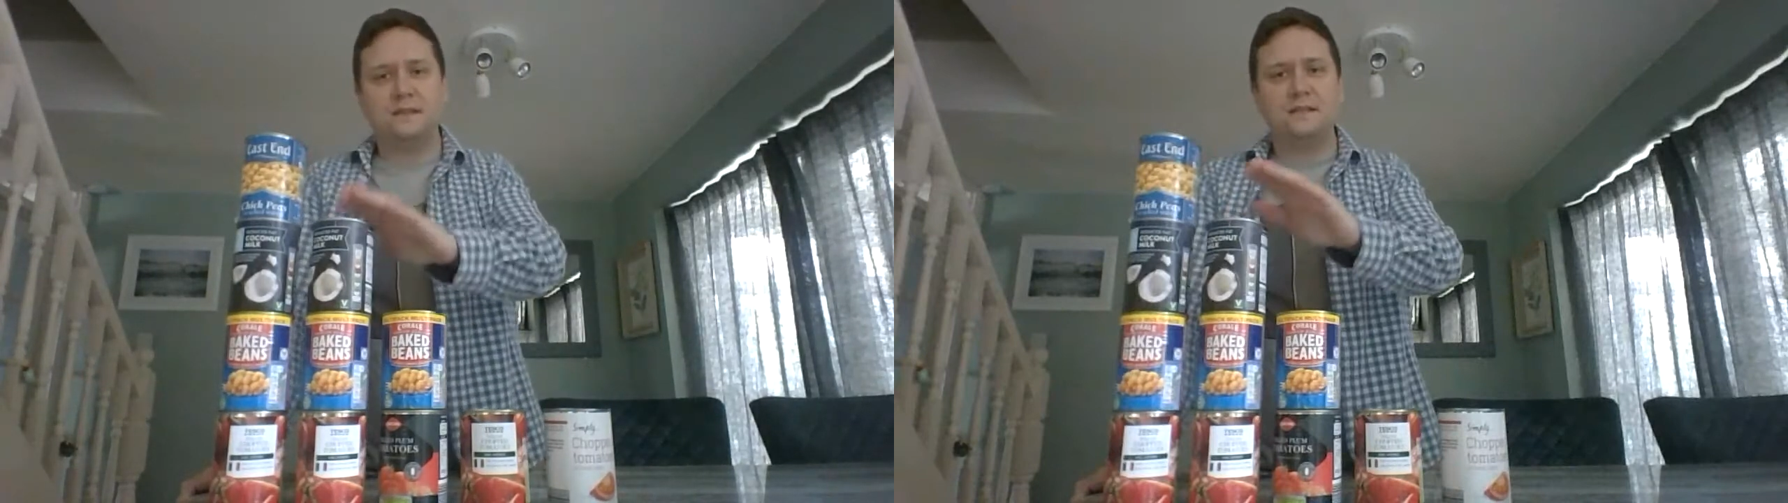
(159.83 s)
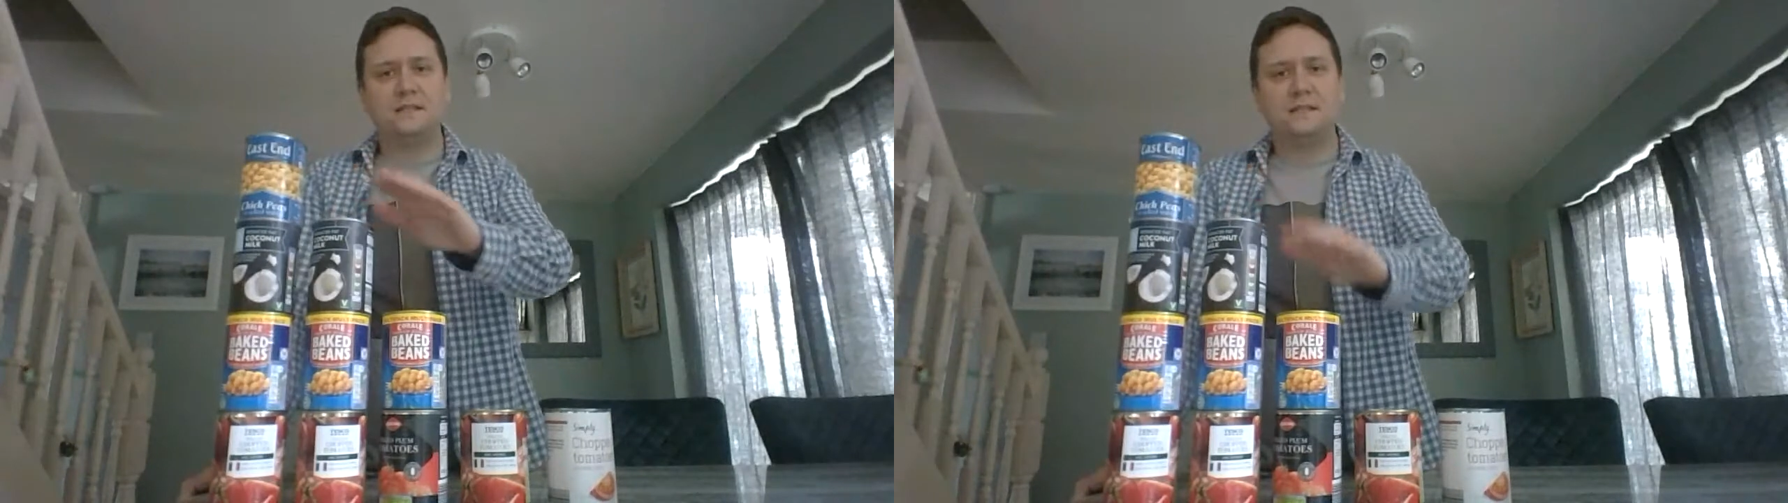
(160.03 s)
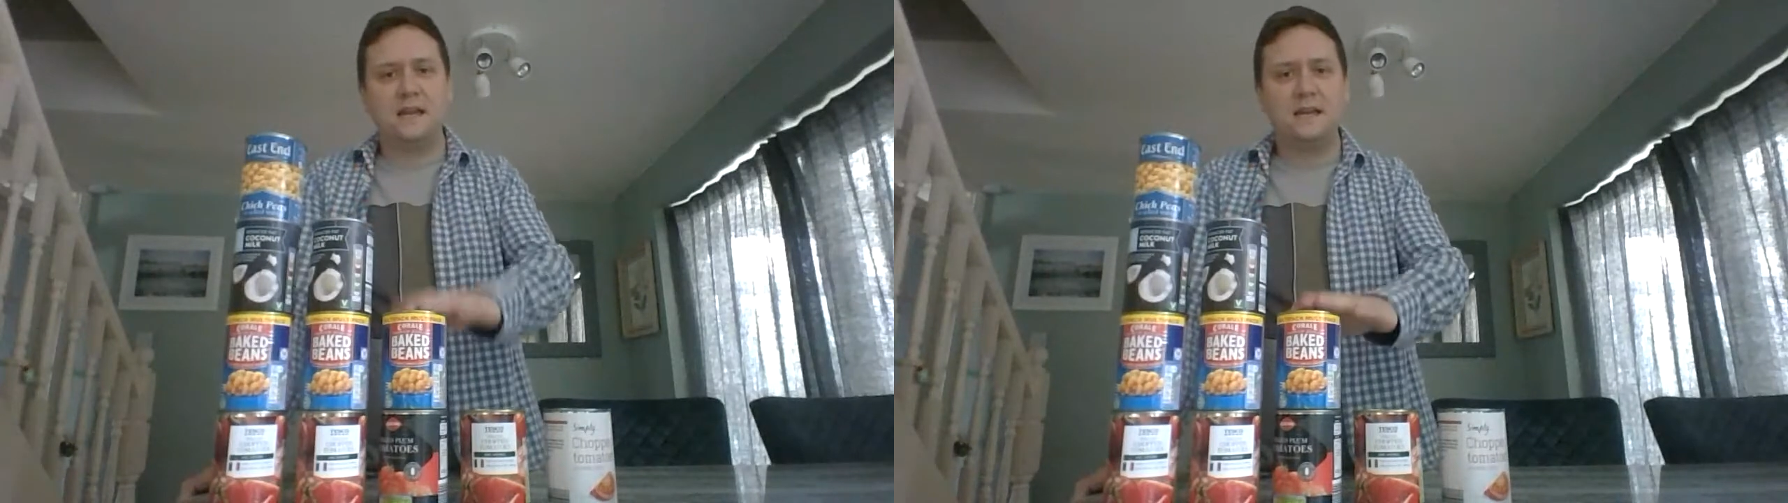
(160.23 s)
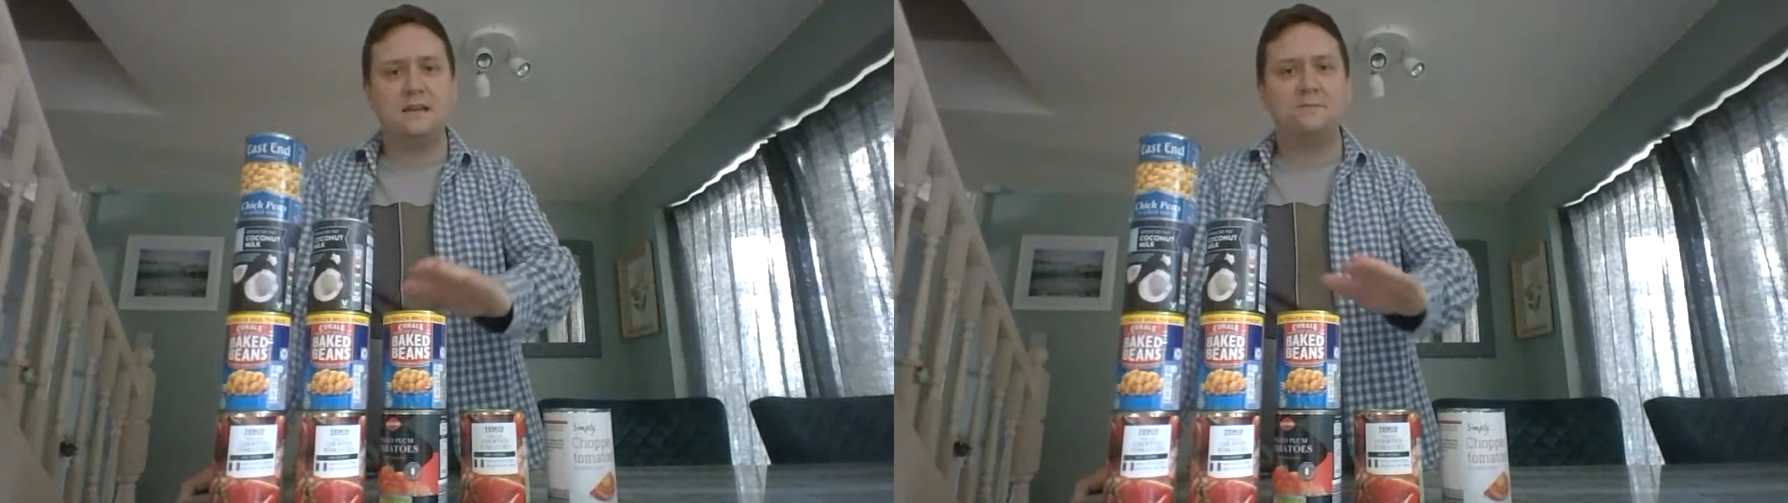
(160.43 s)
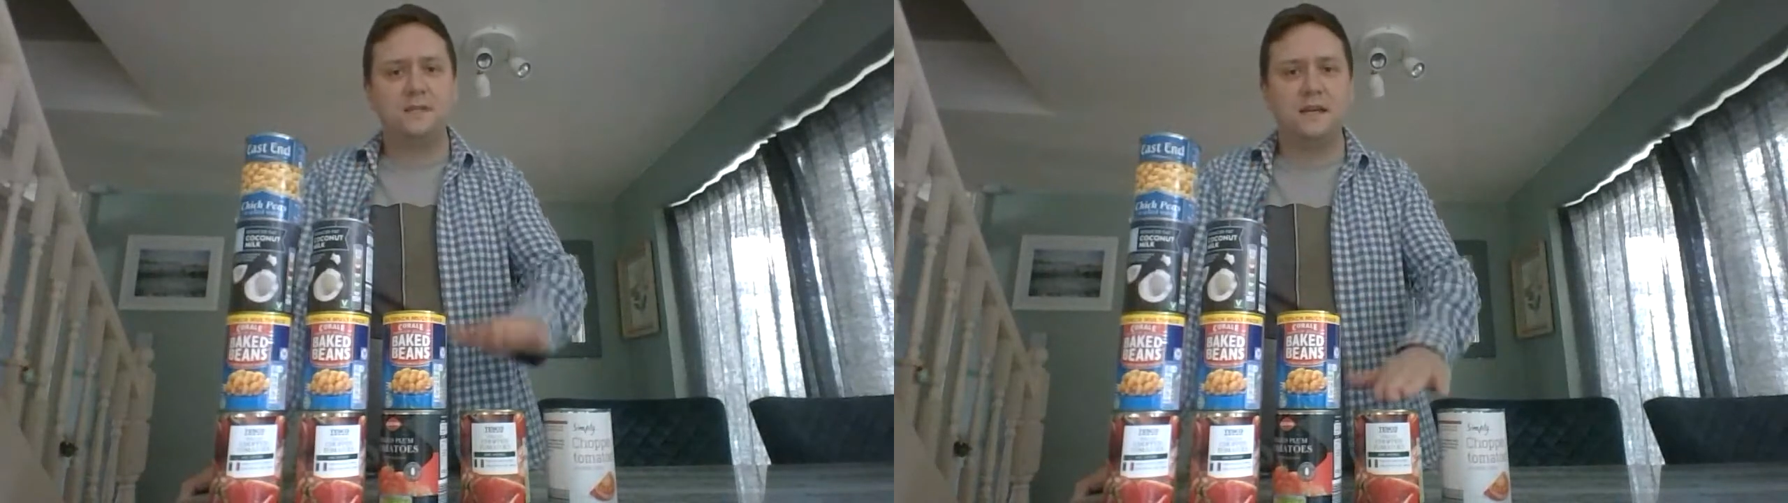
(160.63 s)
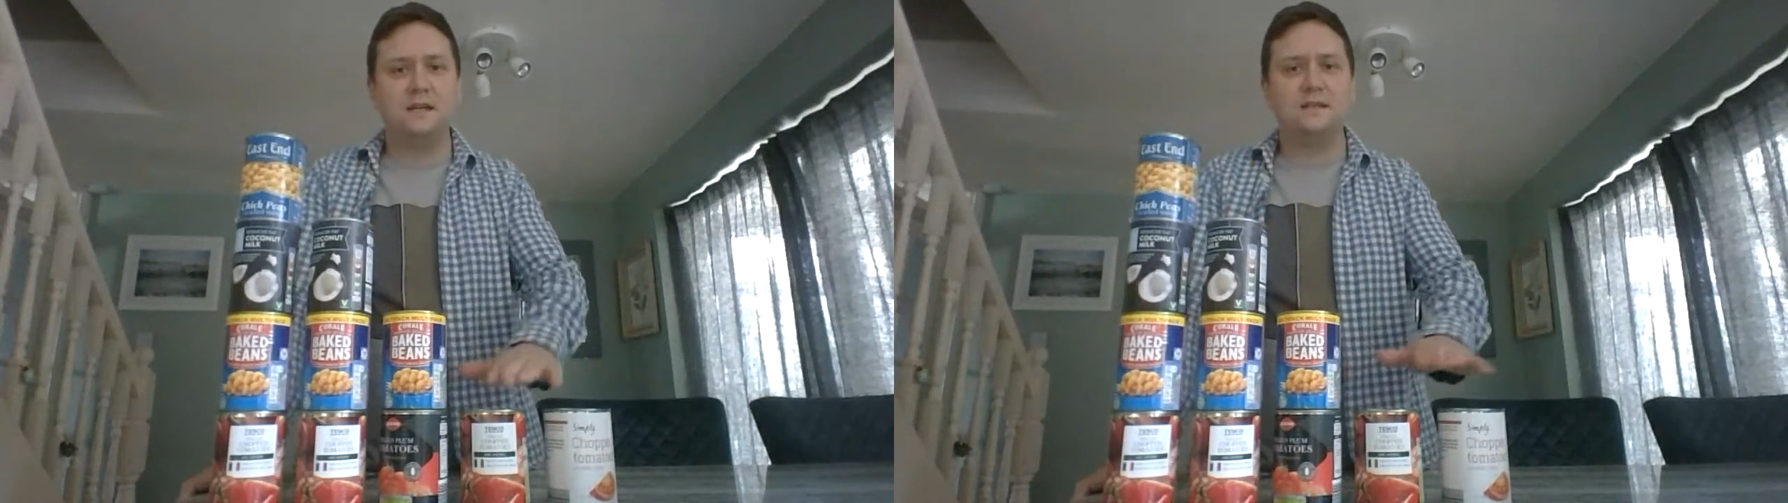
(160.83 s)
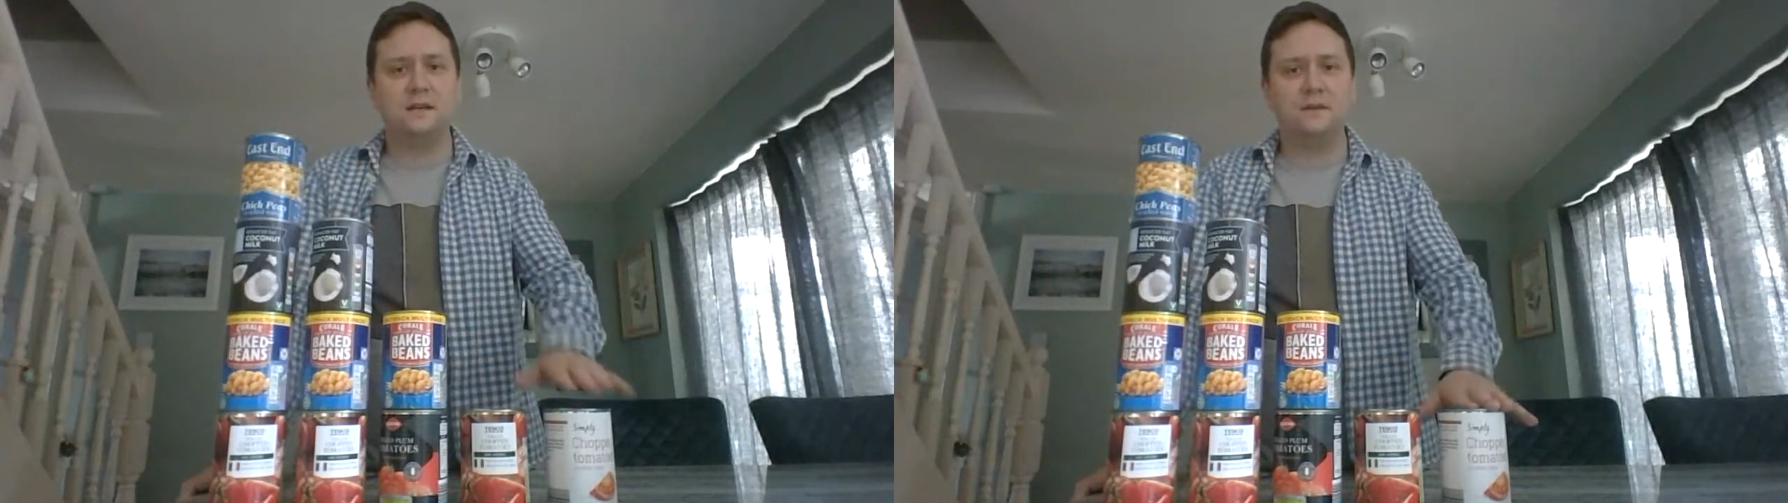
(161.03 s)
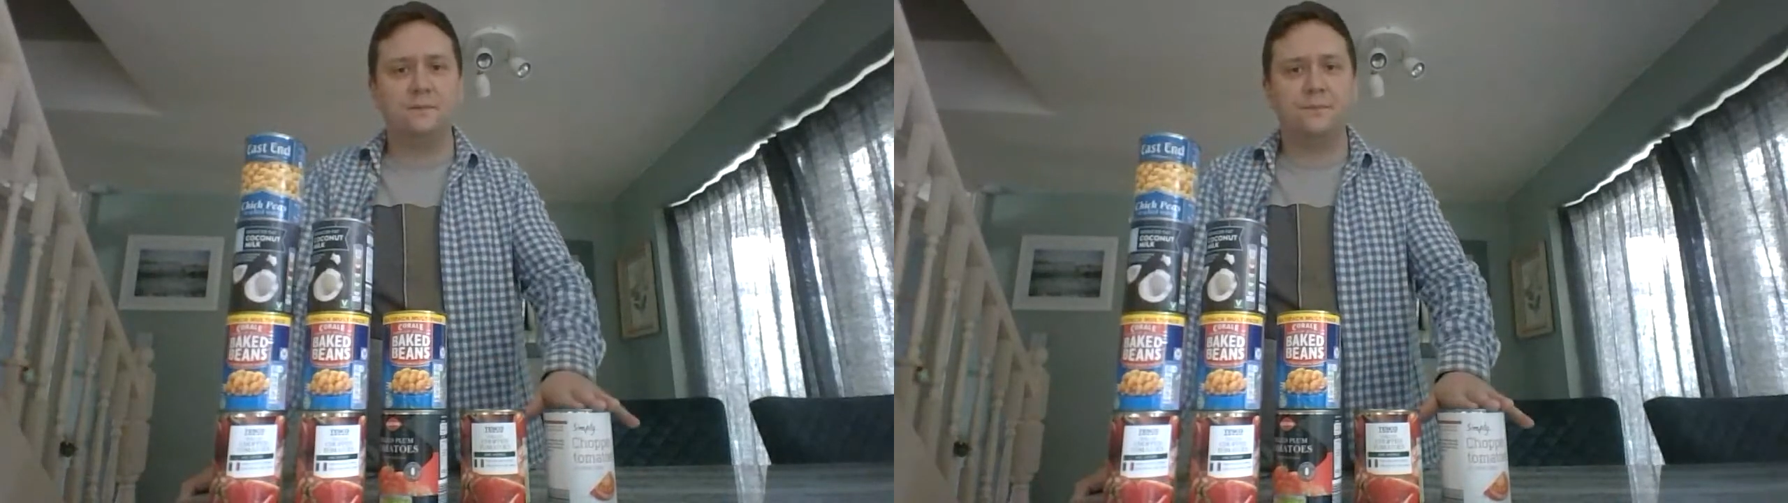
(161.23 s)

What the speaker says: this same data